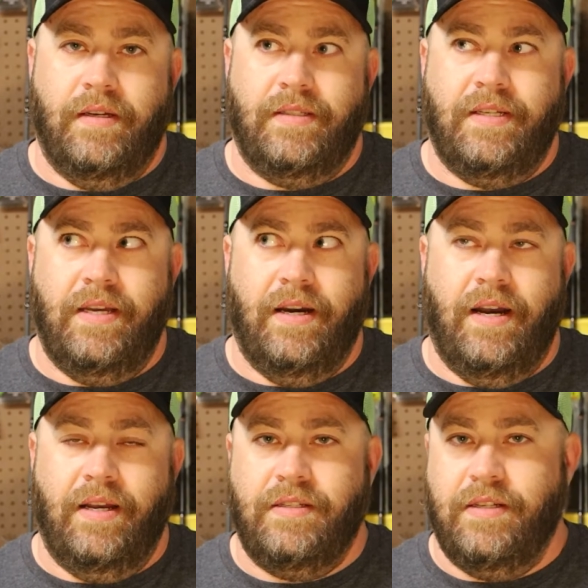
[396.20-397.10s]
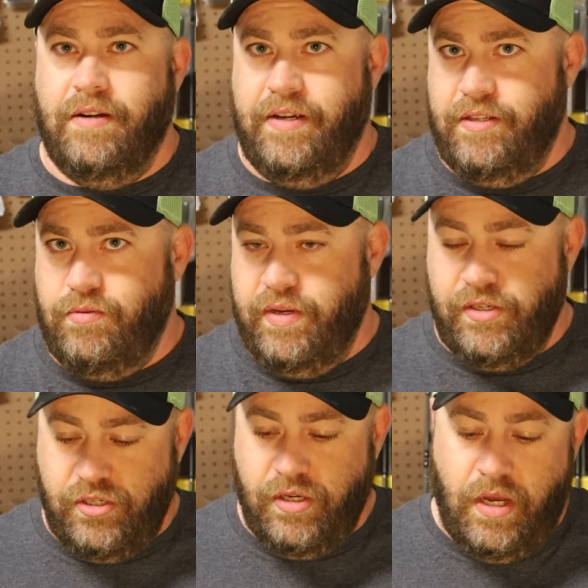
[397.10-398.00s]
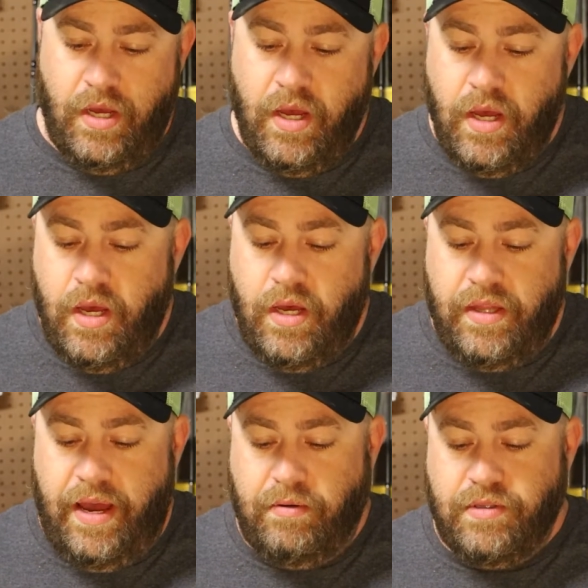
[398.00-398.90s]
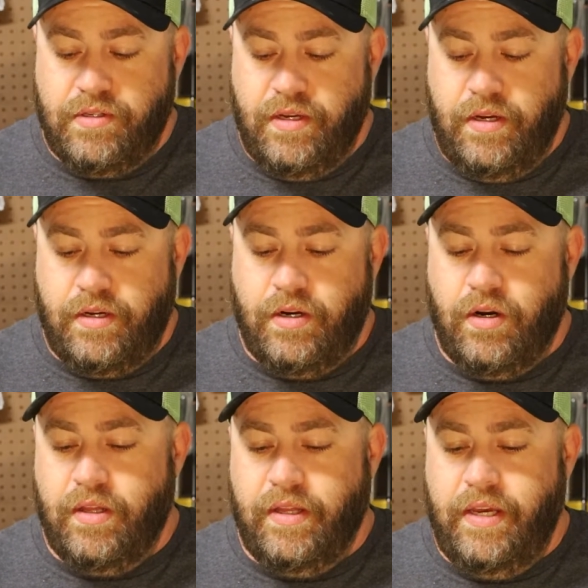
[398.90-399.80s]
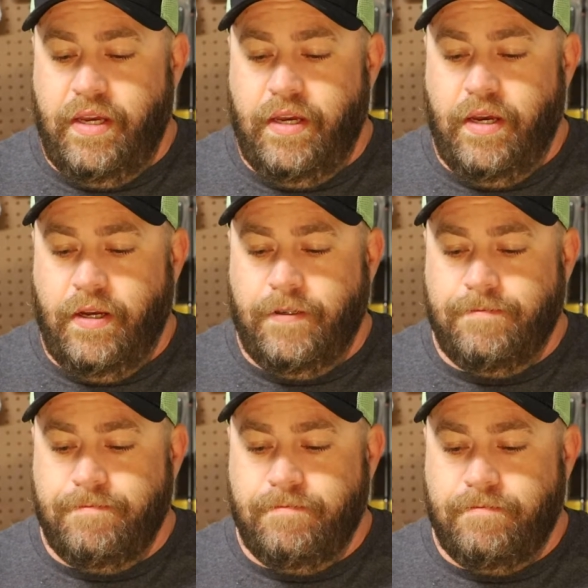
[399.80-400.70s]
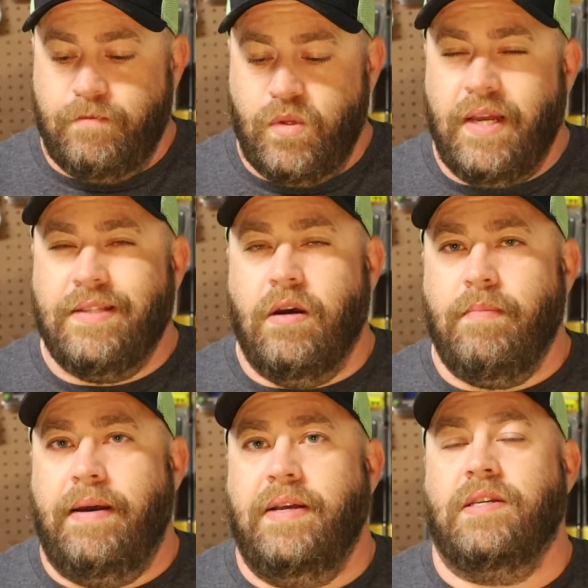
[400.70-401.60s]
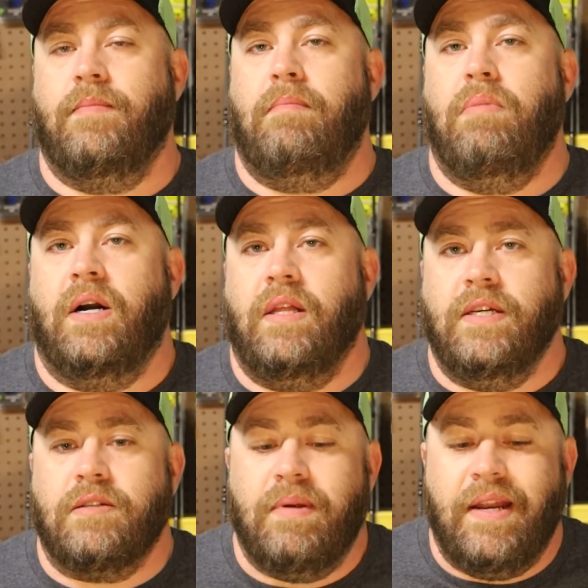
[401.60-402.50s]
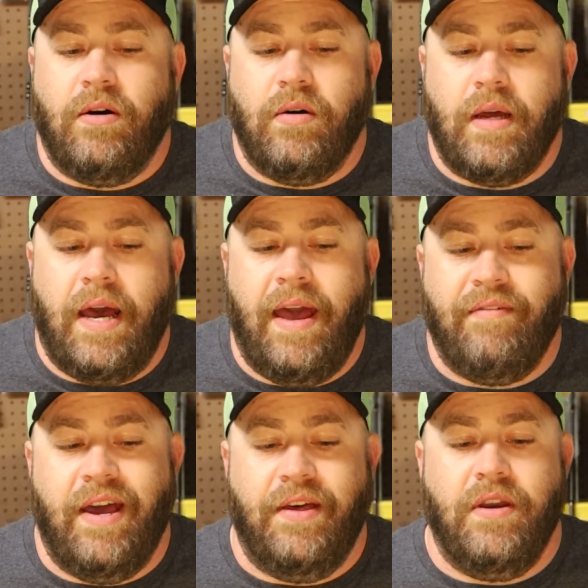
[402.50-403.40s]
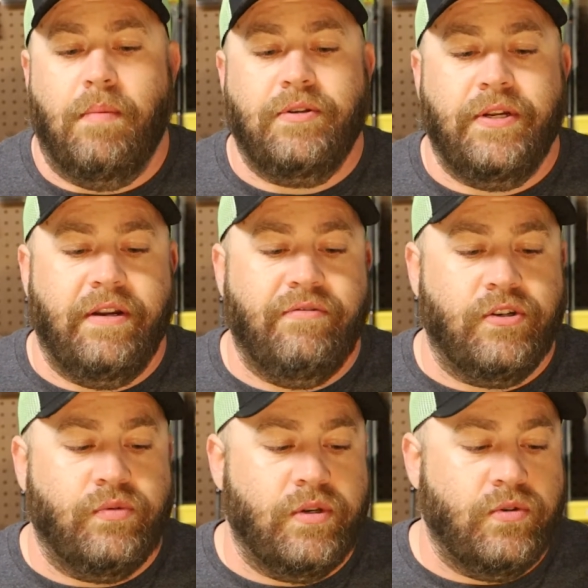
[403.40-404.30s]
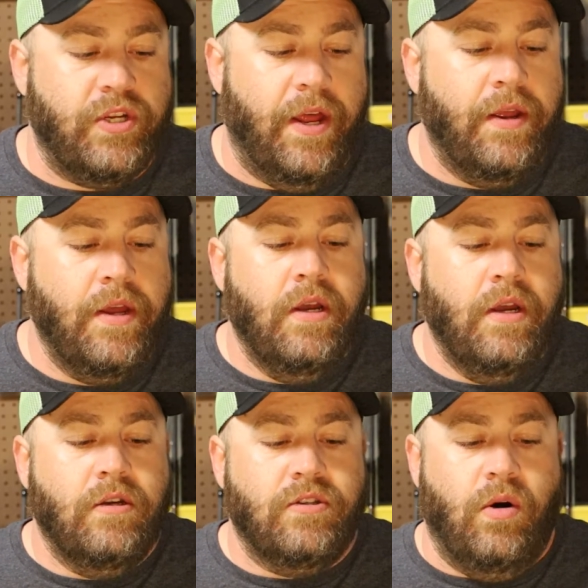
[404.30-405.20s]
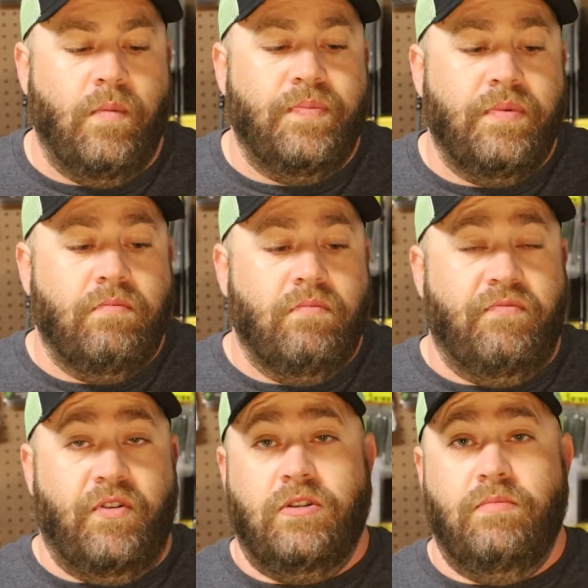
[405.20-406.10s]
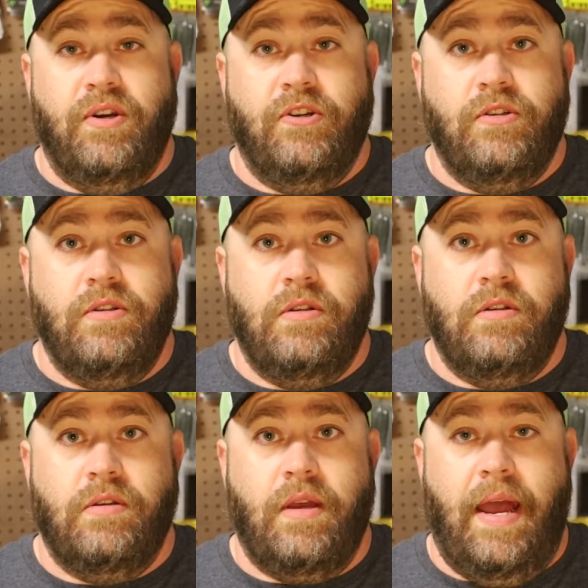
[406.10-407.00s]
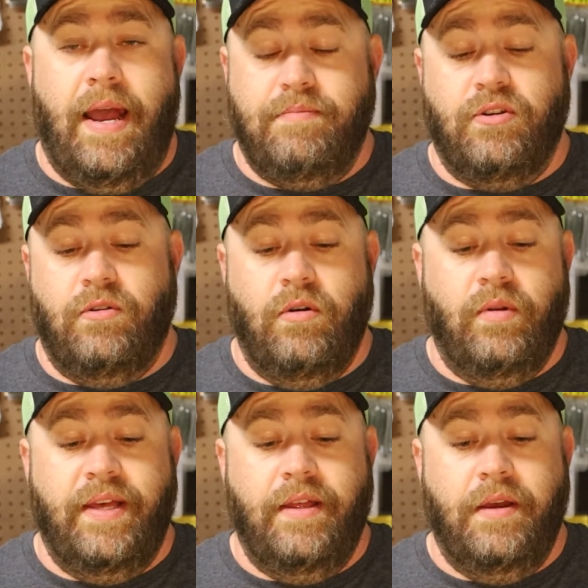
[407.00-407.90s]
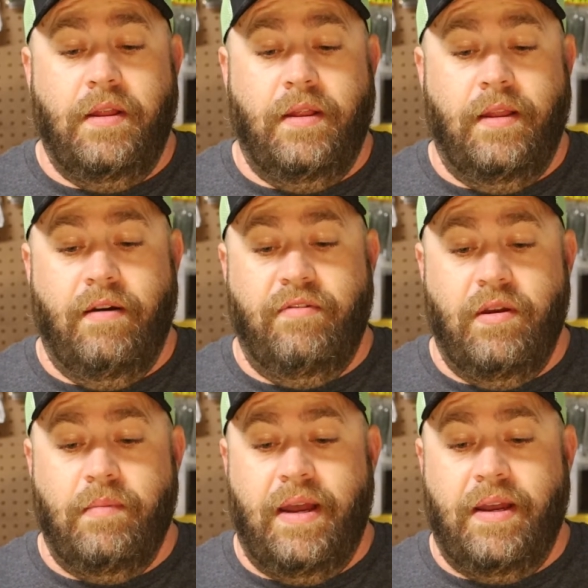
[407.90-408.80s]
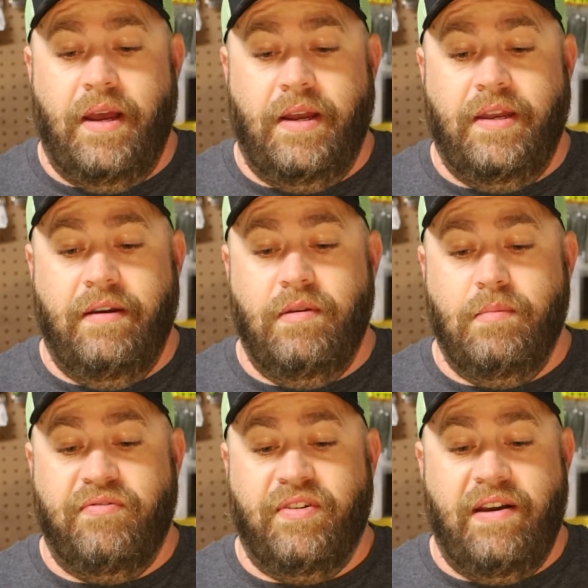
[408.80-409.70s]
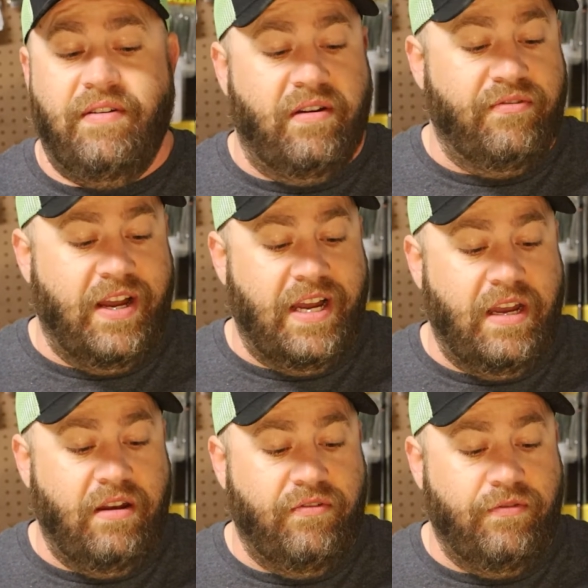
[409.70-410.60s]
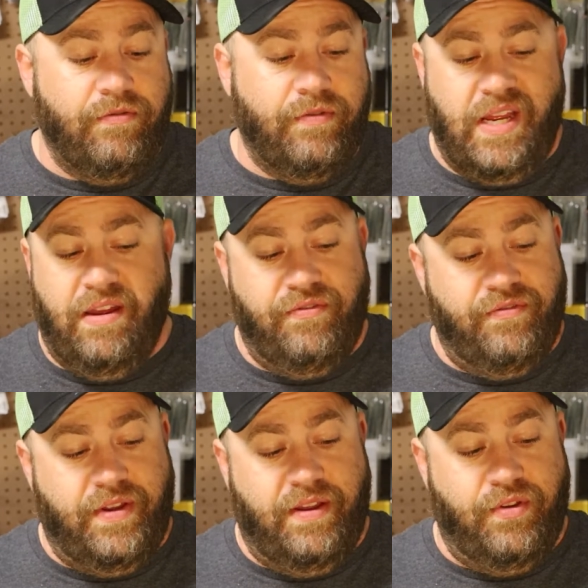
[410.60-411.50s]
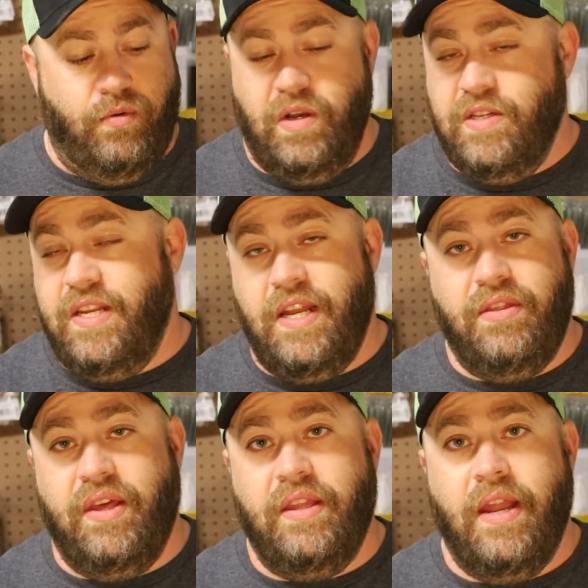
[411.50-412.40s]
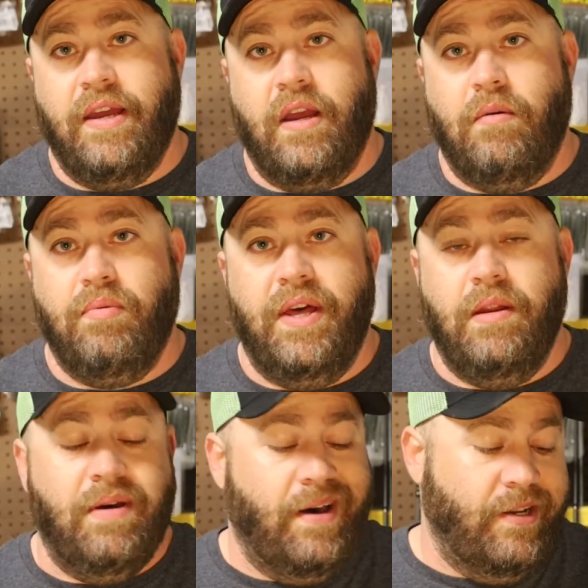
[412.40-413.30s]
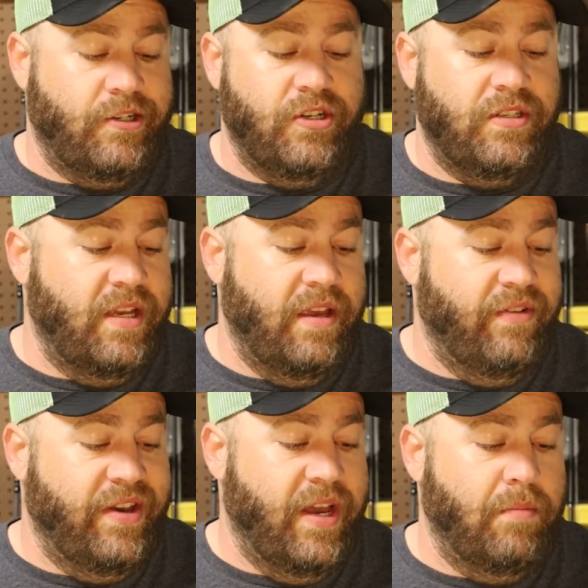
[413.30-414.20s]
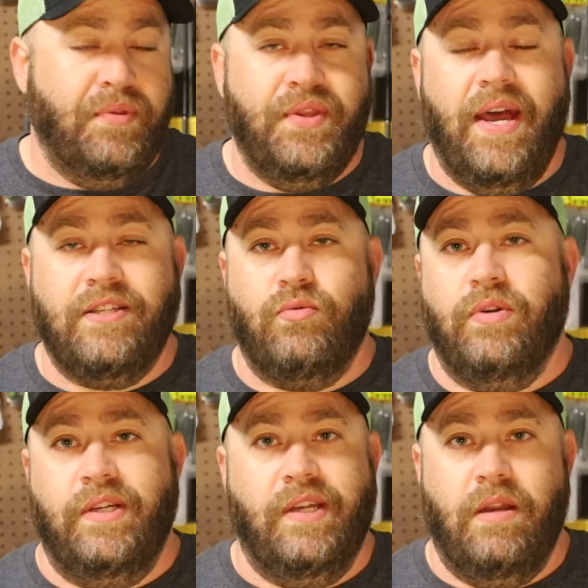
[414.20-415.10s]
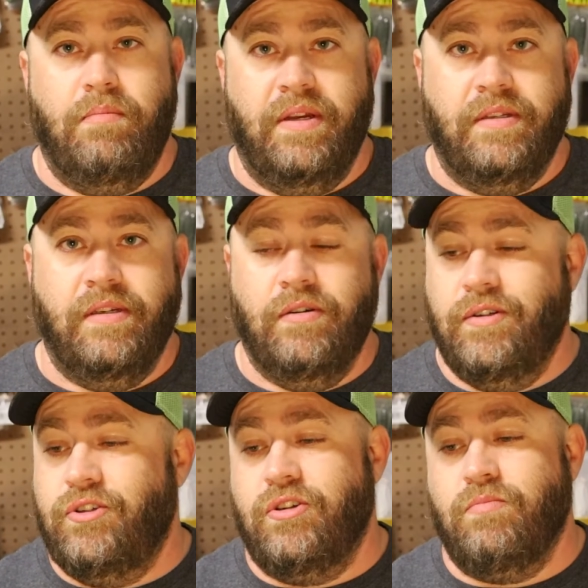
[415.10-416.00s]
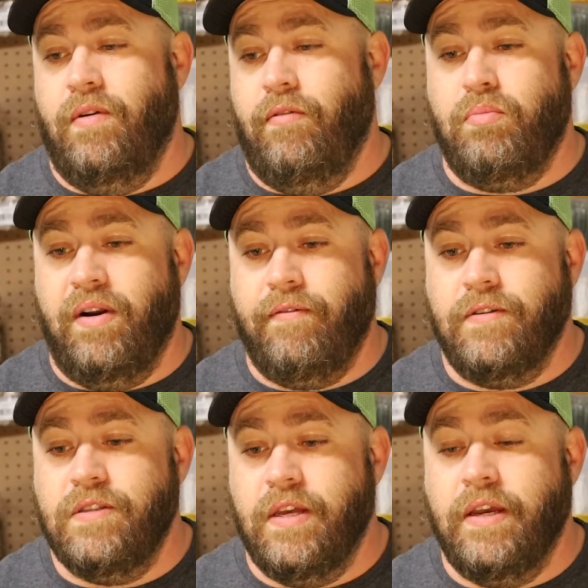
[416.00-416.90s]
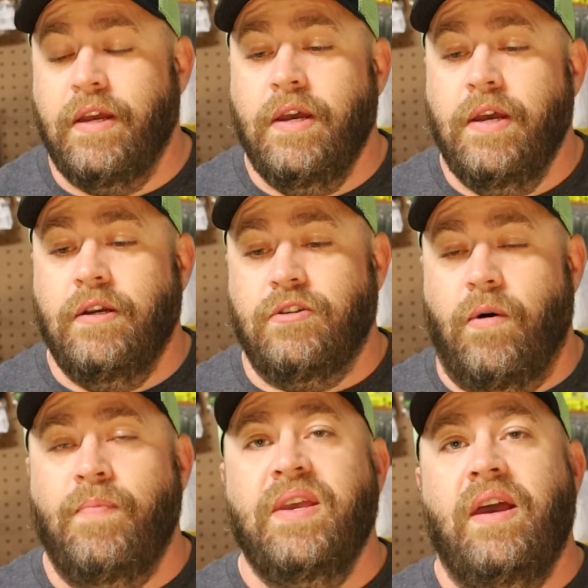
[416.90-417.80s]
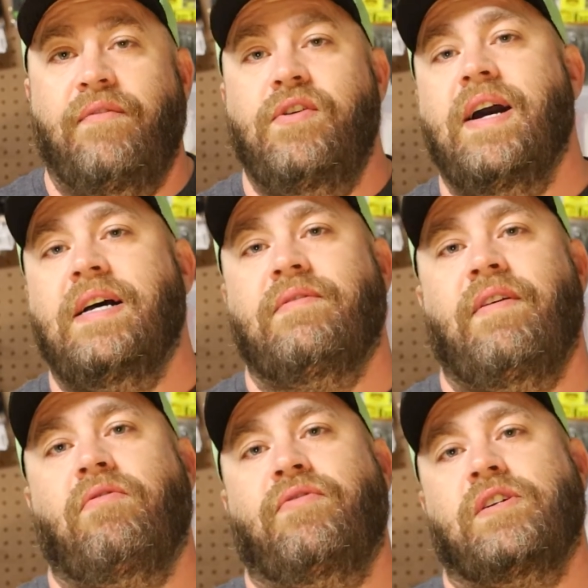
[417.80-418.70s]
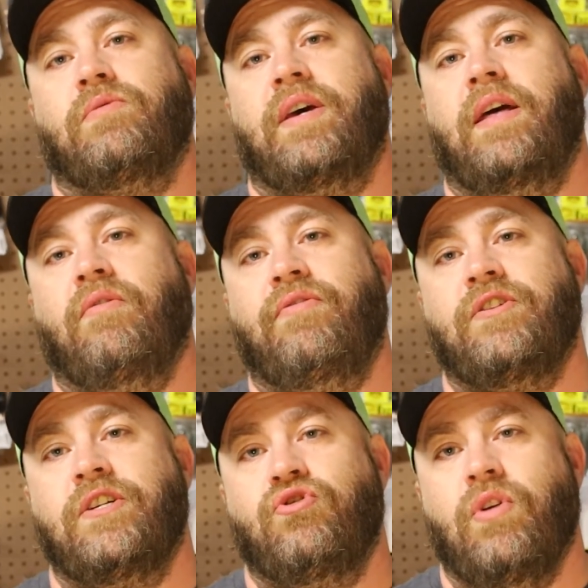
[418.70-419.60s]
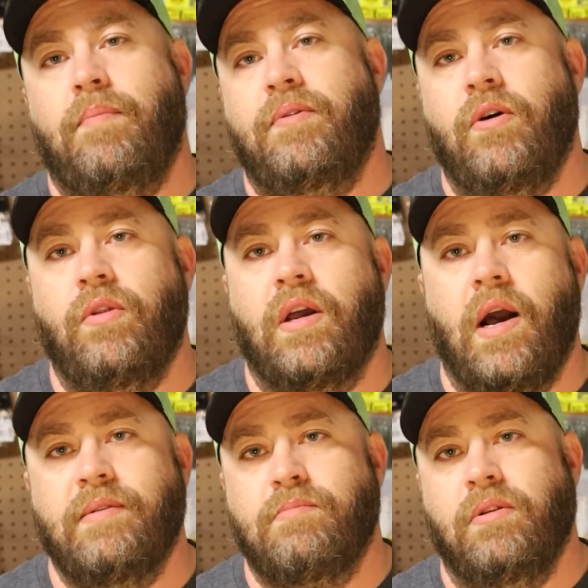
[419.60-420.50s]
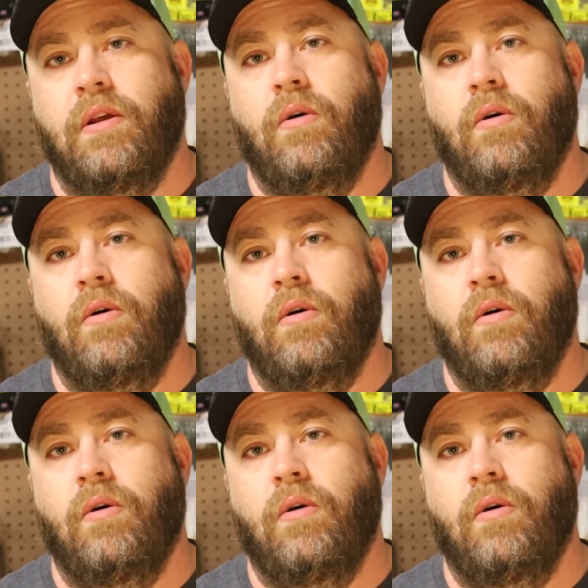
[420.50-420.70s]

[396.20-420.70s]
TI series, which that one's currently it's on my bucket list, but I haven't had the opportunity to fish with those yet. So, first impressions, absolutely love them. I give them a 5 out of 5. If there was anything that I could complain about, it's just the EVA, but that's really not a big deal. It's just more of a preference thing. So, if you guys have ever fished with Halo Fishing, drop a note in the comments below.